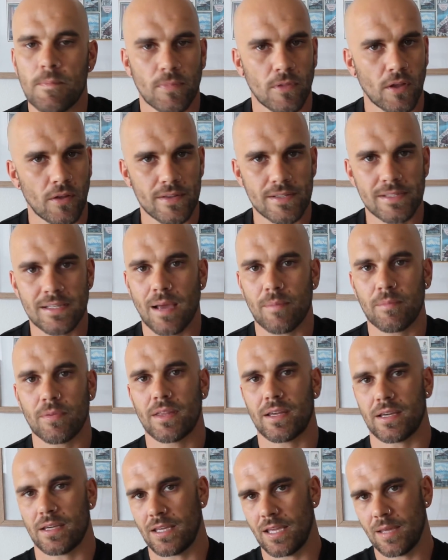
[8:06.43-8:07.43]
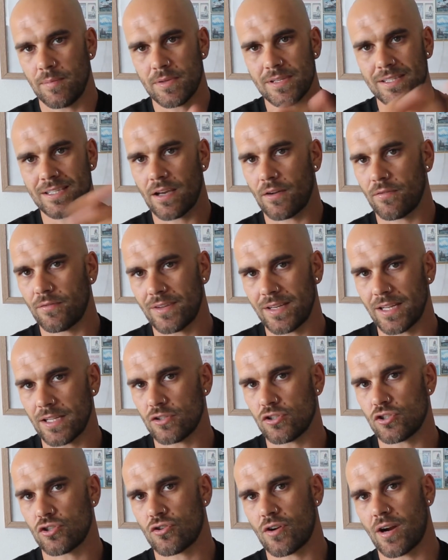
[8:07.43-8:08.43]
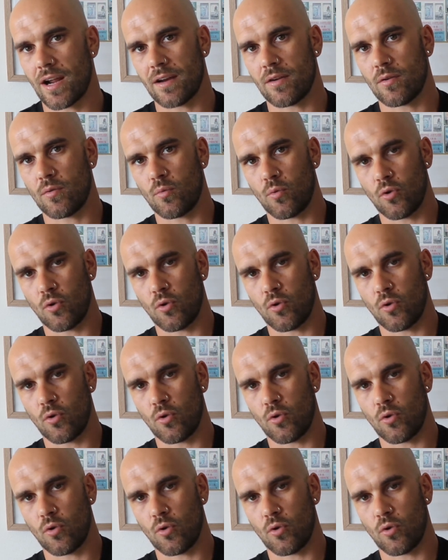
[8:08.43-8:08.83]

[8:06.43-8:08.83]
Not the same thing. Keep yourself dead straight.